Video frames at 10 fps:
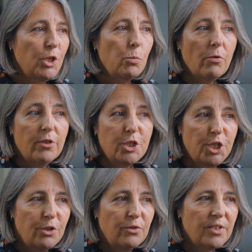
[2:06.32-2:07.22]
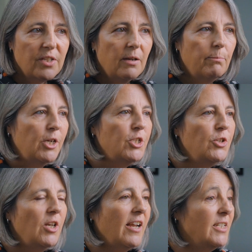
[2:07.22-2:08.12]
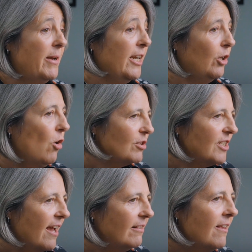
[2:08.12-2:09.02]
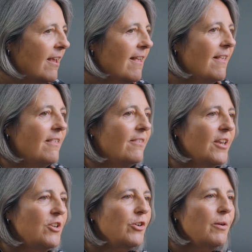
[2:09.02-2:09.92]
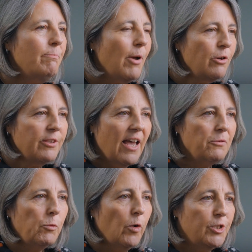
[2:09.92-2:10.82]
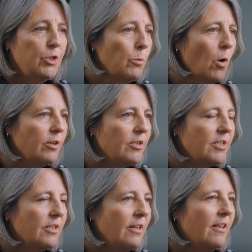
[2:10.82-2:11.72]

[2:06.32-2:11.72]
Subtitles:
you want the juice because you'd like to make a cocktail, then you can both have what you want.